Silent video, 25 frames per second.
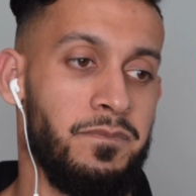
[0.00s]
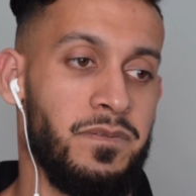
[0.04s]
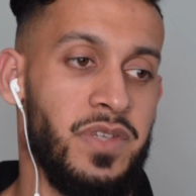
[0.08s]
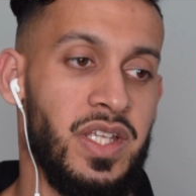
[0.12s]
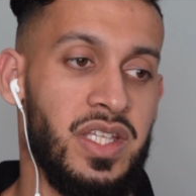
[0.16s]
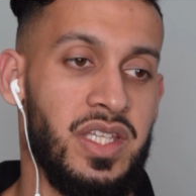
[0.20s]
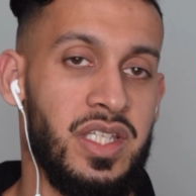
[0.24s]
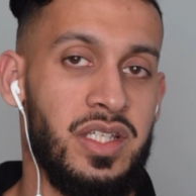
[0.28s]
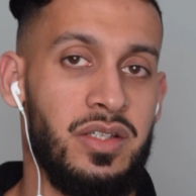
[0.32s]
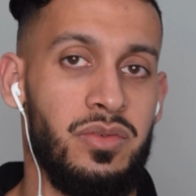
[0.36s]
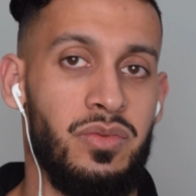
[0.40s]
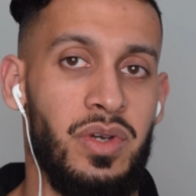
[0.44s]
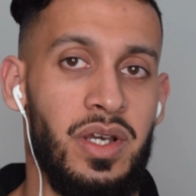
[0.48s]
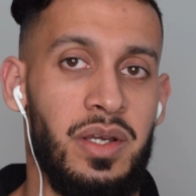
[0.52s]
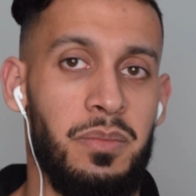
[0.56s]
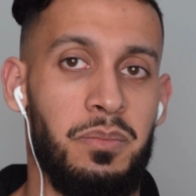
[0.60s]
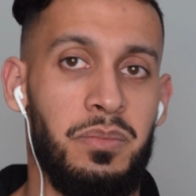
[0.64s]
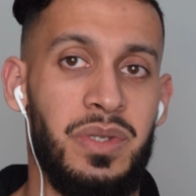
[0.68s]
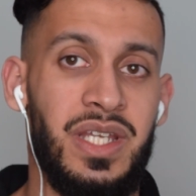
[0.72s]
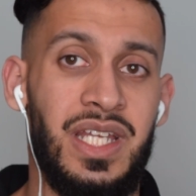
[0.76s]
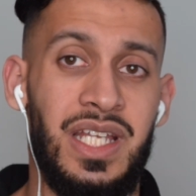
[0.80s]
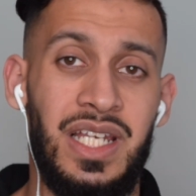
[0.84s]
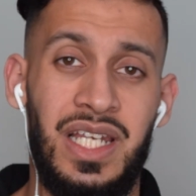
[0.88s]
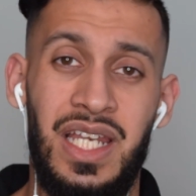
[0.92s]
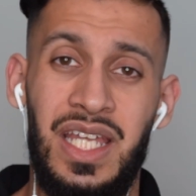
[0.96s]
a thing where
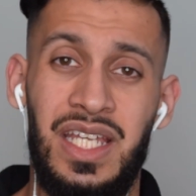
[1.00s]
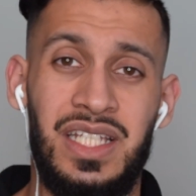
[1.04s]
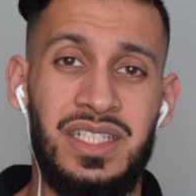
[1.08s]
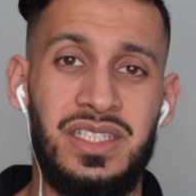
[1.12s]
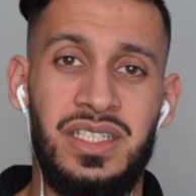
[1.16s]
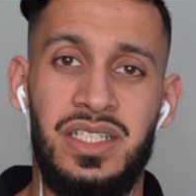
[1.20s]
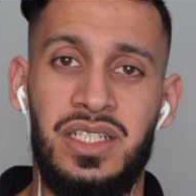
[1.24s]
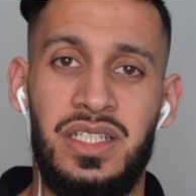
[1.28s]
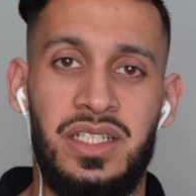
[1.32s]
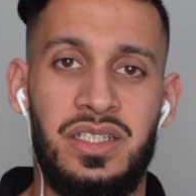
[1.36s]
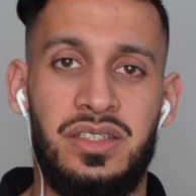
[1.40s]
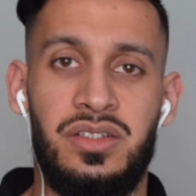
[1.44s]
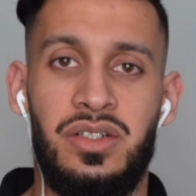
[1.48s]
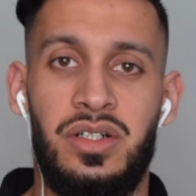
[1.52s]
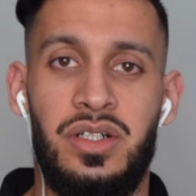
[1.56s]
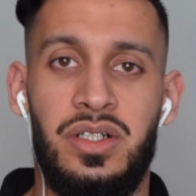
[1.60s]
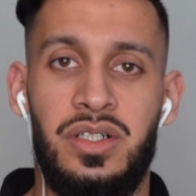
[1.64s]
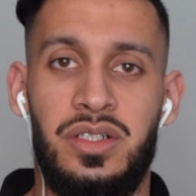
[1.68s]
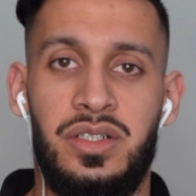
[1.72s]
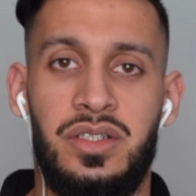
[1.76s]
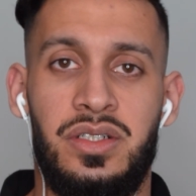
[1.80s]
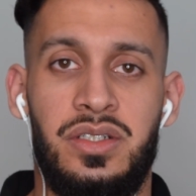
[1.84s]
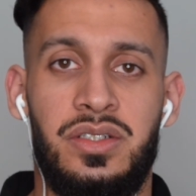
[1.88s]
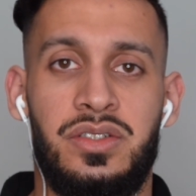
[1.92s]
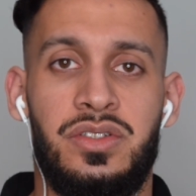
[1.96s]
being lazy is
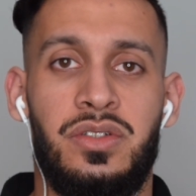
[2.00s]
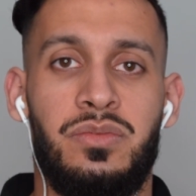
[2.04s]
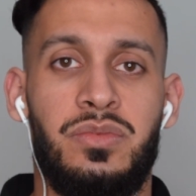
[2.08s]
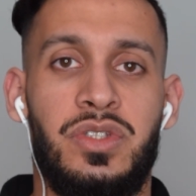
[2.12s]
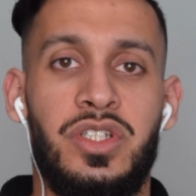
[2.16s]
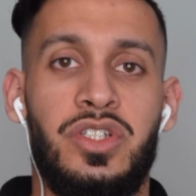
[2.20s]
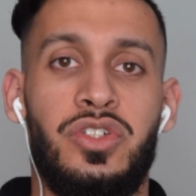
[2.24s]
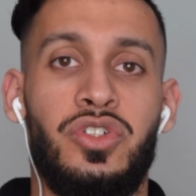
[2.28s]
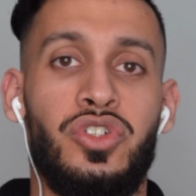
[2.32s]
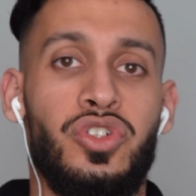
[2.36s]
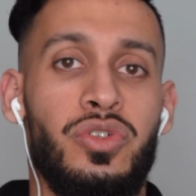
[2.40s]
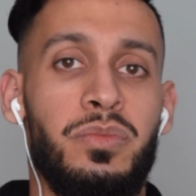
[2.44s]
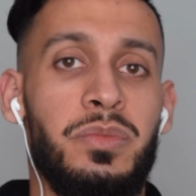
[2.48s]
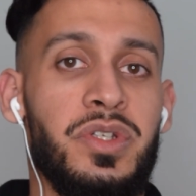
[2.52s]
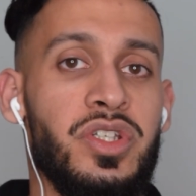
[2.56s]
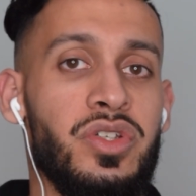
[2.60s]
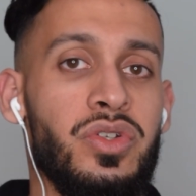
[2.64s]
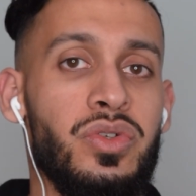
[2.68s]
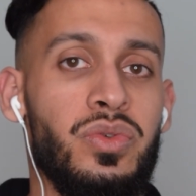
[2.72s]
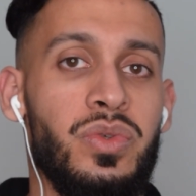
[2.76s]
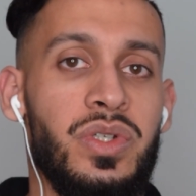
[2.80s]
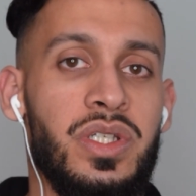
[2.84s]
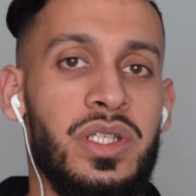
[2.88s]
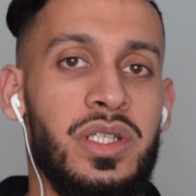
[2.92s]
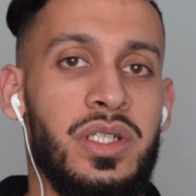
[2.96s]
not something you should be
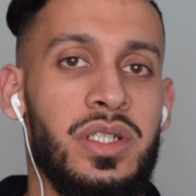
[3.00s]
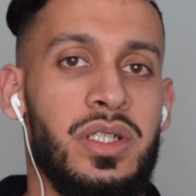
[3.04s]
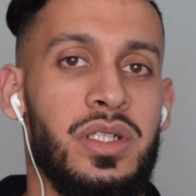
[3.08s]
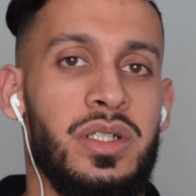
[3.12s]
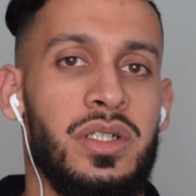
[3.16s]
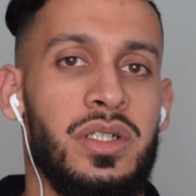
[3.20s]
doing.